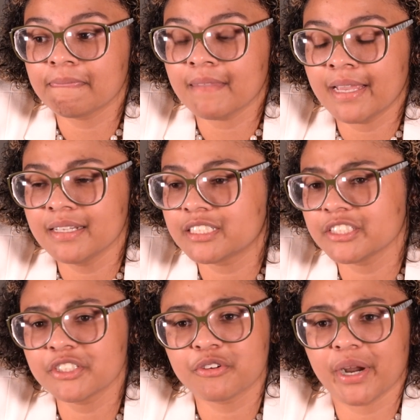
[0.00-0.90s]
and it's
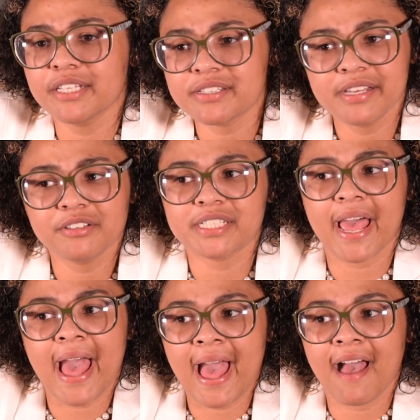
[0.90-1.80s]
just a great skill
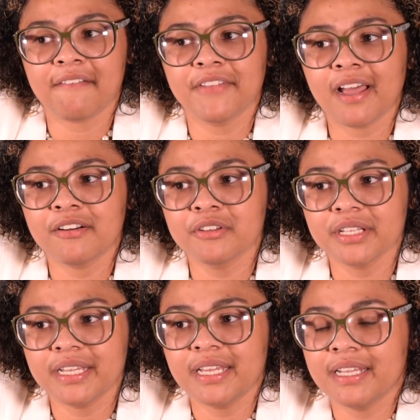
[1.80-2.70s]
to have, not
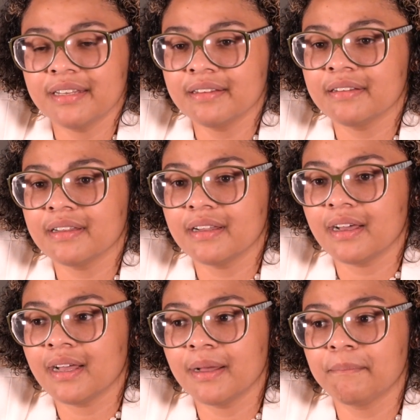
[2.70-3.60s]
only in
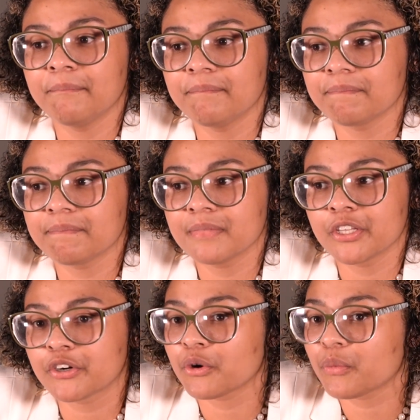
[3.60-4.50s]

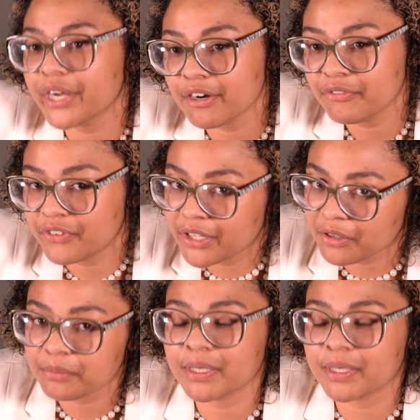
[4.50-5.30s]
the career field,